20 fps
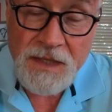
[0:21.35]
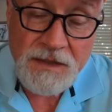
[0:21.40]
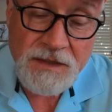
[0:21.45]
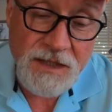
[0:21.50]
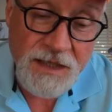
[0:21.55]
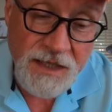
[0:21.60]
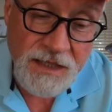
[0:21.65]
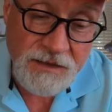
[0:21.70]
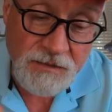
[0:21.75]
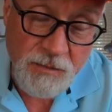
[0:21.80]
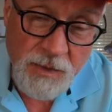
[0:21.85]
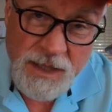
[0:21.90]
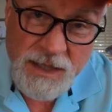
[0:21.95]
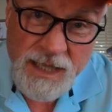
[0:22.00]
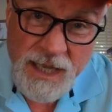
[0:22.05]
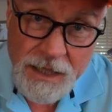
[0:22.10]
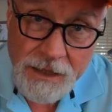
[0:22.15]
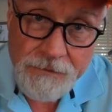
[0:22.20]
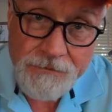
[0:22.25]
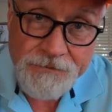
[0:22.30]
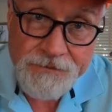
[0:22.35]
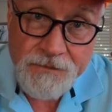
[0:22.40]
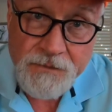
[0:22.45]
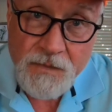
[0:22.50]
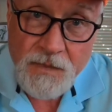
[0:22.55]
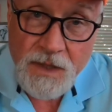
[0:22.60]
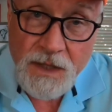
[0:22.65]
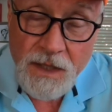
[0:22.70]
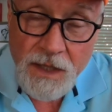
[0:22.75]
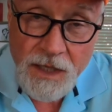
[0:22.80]
Today is Monday,
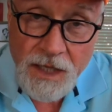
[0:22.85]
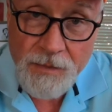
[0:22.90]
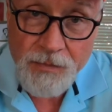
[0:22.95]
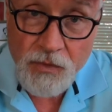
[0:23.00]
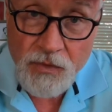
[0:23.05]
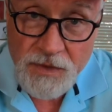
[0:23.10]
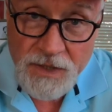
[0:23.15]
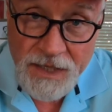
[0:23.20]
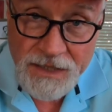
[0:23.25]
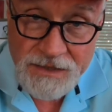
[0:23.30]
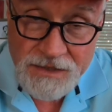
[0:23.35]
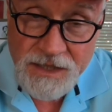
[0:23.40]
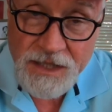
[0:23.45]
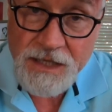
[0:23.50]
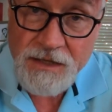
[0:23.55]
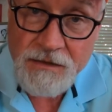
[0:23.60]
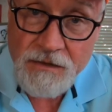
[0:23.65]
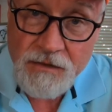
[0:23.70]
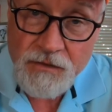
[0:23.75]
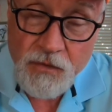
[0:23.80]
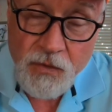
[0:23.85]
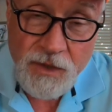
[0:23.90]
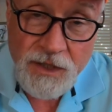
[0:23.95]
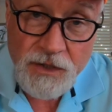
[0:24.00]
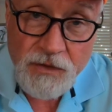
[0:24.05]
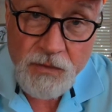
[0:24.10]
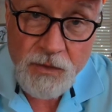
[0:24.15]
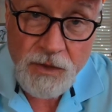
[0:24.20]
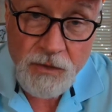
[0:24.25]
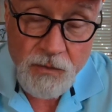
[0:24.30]
April 19th,
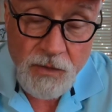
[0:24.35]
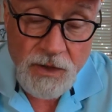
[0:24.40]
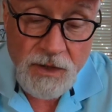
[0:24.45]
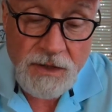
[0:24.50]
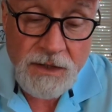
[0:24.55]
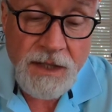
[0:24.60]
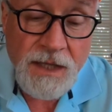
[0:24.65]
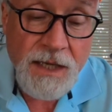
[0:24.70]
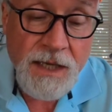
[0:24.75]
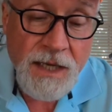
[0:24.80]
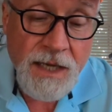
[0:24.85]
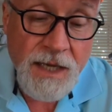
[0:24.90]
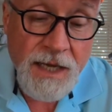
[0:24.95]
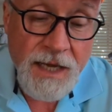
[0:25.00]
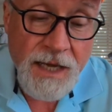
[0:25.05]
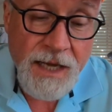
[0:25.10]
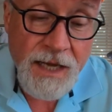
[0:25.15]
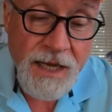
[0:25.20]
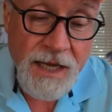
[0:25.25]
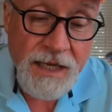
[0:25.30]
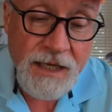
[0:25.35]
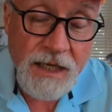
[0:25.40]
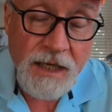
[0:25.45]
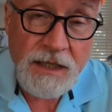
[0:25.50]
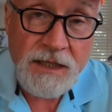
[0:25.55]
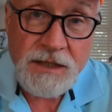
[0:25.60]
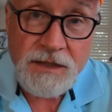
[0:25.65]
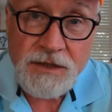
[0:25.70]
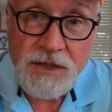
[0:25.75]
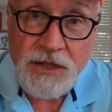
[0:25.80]
2021, and I
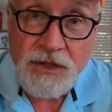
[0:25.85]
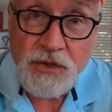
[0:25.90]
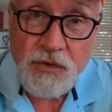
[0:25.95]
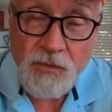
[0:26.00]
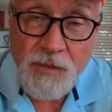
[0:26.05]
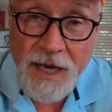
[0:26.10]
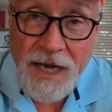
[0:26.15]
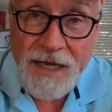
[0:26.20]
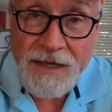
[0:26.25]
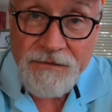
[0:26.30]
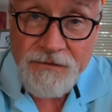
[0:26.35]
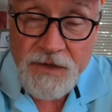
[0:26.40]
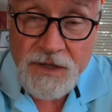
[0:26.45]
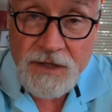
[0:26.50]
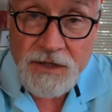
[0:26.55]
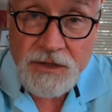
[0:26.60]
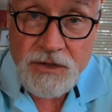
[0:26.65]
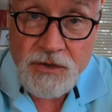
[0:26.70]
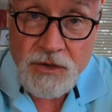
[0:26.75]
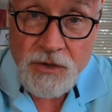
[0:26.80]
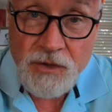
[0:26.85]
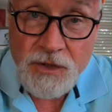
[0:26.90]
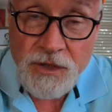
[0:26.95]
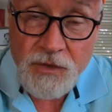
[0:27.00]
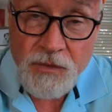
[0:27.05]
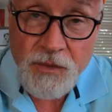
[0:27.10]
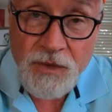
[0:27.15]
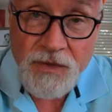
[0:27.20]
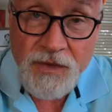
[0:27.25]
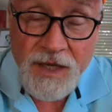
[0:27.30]
continue my fitness journey
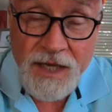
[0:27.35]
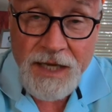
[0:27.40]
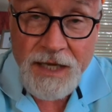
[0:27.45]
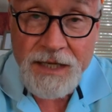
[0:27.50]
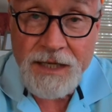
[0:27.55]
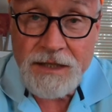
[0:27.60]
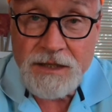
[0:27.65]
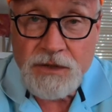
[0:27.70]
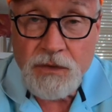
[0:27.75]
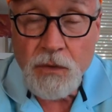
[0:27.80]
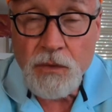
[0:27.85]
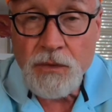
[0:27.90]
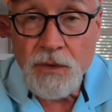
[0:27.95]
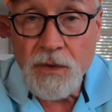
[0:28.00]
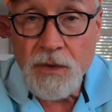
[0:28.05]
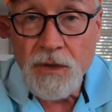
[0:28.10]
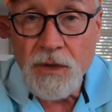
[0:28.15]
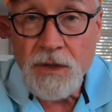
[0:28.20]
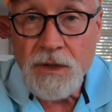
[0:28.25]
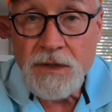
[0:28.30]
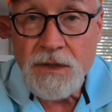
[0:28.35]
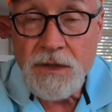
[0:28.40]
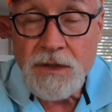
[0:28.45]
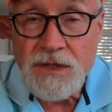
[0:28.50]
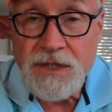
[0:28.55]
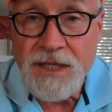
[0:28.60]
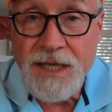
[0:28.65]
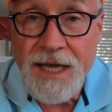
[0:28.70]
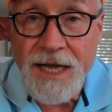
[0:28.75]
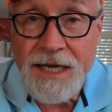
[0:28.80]
with a shoulder
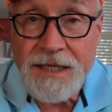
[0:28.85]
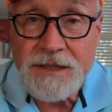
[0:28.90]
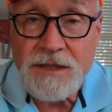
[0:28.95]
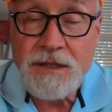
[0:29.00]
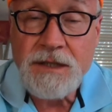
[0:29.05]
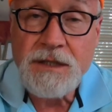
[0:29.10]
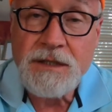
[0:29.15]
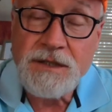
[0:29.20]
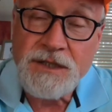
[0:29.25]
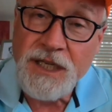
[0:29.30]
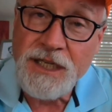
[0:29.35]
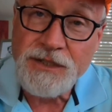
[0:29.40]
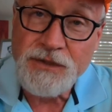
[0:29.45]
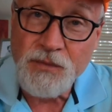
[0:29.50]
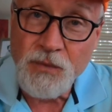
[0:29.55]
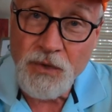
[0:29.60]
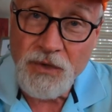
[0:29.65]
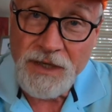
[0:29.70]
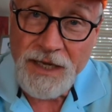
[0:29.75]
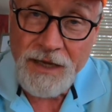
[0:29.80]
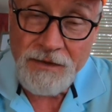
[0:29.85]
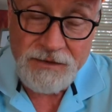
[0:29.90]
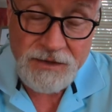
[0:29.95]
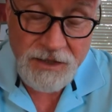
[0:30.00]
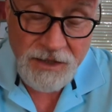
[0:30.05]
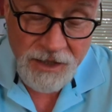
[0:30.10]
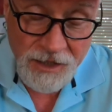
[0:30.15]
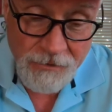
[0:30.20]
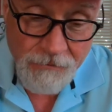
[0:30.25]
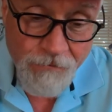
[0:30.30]
slash chest workout
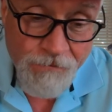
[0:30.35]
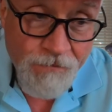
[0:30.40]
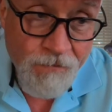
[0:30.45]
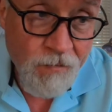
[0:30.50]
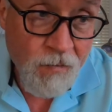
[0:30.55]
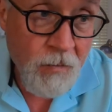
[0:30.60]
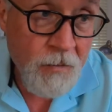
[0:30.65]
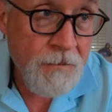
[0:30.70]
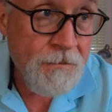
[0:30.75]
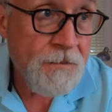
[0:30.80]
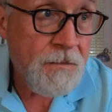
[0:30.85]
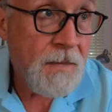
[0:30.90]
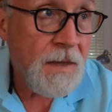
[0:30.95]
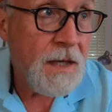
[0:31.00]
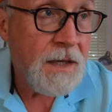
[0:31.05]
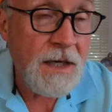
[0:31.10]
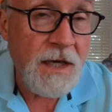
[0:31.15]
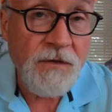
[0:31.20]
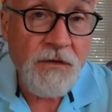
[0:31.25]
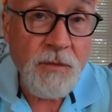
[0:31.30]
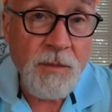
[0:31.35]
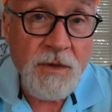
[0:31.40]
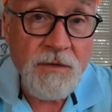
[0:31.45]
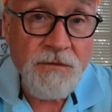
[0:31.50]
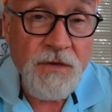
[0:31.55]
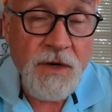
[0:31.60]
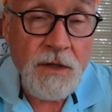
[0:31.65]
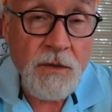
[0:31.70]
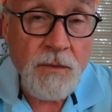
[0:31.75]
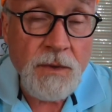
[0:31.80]
today. Now, if you've been
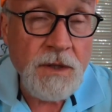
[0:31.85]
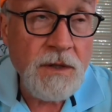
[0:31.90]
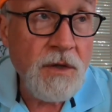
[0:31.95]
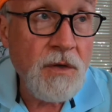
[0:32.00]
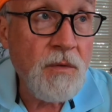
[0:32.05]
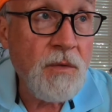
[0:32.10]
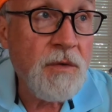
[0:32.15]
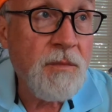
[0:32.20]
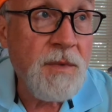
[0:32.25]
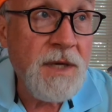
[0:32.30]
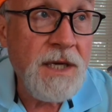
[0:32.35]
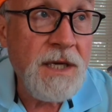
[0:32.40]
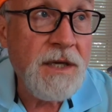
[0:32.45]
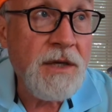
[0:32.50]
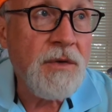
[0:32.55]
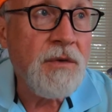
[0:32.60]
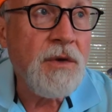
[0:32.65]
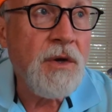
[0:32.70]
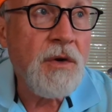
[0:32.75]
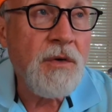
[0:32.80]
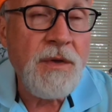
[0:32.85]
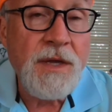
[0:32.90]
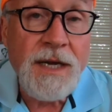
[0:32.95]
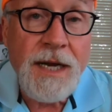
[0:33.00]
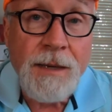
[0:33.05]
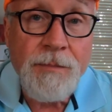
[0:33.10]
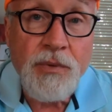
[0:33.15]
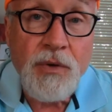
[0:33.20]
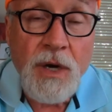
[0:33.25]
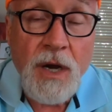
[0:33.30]
following along with me, you know that
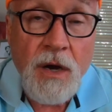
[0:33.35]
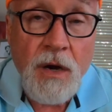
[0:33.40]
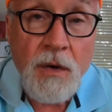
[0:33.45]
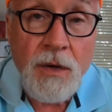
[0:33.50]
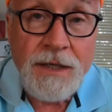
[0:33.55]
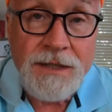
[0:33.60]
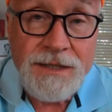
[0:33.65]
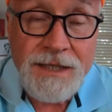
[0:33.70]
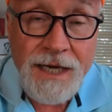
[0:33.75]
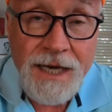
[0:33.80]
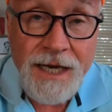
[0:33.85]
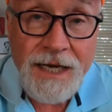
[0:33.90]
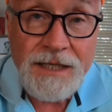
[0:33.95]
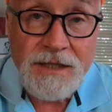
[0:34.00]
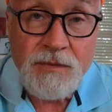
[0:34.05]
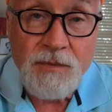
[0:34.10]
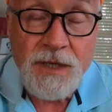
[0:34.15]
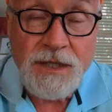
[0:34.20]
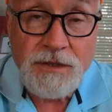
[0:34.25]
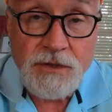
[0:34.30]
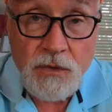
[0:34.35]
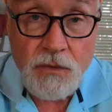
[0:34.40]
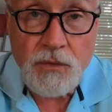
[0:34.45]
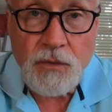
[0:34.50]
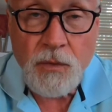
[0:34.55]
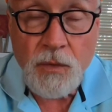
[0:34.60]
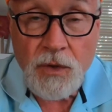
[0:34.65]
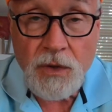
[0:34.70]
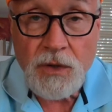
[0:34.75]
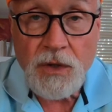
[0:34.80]
I prioritize my shoulder
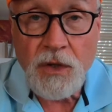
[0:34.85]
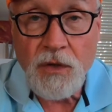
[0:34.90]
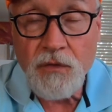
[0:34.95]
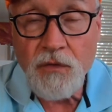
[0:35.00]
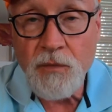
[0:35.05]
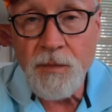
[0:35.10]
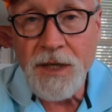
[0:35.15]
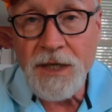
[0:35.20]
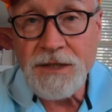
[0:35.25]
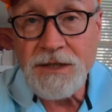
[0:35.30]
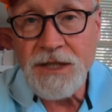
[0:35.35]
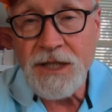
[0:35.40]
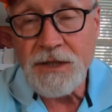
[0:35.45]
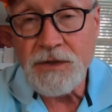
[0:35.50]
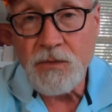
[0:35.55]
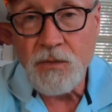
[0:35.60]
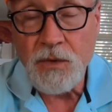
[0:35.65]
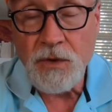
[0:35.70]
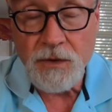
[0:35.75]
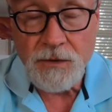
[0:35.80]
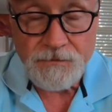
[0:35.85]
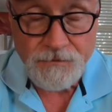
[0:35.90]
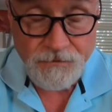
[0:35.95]
work over my chest work.